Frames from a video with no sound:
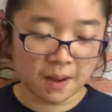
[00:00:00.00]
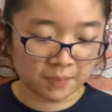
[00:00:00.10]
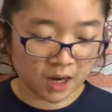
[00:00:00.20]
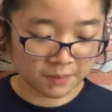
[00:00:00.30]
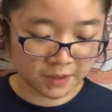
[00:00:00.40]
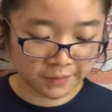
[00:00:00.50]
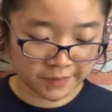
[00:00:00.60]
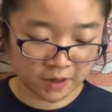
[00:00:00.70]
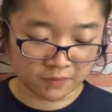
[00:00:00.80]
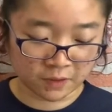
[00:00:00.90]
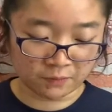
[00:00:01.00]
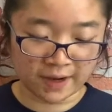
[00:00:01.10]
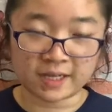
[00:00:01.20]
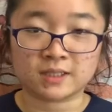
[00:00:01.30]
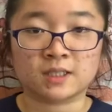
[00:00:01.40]
but I'll be going over the
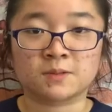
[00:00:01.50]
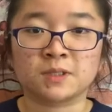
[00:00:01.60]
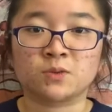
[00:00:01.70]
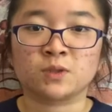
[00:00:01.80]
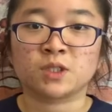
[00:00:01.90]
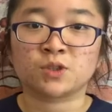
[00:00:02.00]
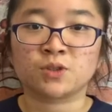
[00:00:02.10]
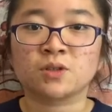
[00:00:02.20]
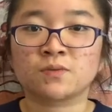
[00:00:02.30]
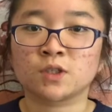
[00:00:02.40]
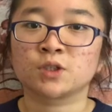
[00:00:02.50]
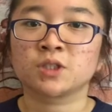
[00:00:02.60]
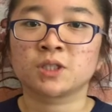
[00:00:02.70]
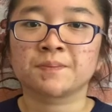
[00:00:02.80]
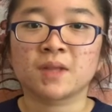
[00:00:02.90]
writing assessments, which is
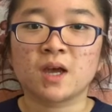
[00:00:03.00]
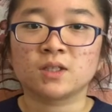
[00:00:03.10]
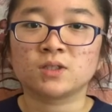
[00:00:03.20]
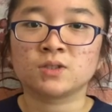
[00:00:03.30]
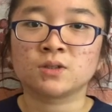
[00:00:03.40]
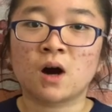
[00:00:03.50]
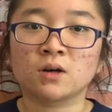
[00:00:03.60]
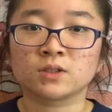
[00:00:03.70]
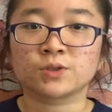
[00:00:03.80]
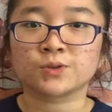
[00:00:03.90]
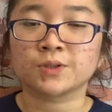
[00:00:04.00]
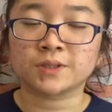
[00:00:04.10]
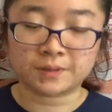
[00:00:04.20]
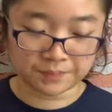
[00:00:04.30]
universal to all the schools.